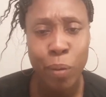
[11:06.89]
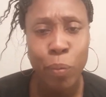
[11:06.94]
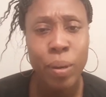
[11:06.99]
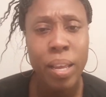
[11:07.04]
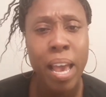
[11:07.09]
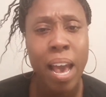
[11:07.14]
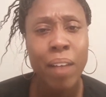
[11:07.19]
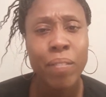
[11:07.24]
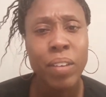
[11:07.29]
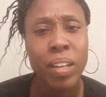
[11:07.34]
We
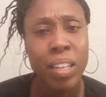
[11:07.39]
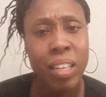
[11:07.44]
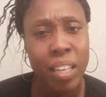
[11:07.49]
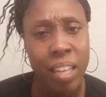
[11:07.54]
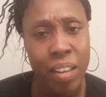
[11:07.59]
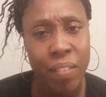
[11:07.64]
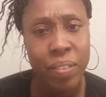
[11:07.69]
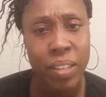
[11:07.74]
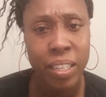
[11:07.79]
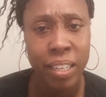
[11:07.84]
have a
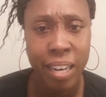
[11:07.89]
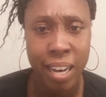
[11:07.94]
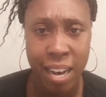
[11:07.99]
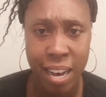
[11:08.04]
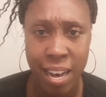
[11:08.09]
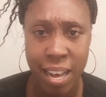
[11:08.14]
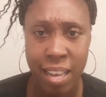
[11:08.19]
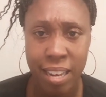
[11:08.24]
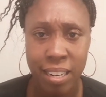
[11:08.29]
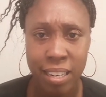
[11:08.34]
living
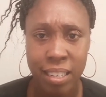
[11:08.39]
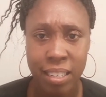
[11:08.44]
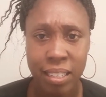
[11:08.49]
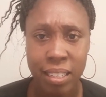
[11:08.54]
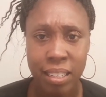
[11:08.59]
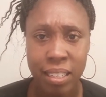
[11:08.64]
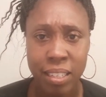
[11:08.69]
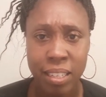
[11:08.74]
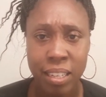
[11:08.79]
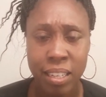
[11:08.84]
God
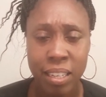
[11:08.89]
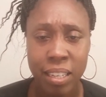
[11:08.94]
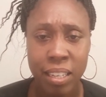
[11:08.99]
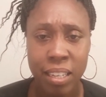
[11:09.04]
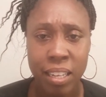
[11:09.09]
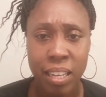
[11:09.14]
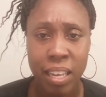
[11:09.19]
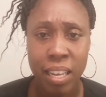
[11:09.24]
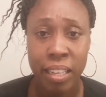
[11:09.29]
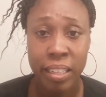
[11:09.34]

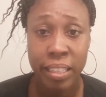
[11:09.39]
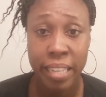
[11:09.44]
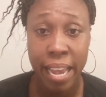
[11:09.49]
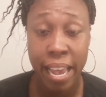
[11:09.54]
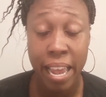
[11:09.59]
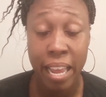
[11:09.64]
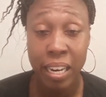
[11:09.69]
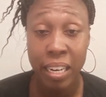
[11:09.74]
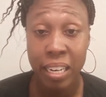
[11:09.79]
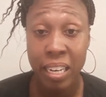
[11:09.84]

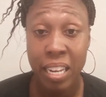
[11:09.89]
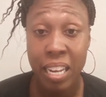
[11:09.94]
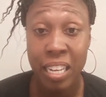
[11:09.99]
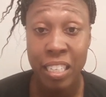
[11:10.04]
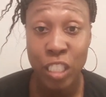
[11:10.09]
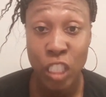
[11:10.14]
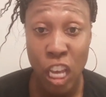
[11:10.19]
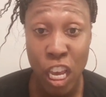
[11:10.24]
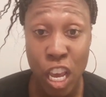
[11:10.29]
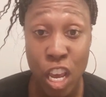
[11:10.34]
that
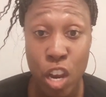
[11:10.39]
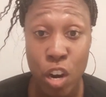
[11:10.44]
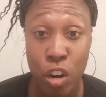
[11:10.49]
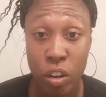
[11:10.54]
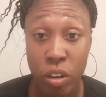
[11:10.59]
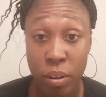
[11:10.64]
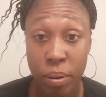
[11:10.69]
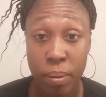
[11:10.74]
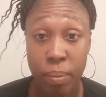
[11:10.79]
is here.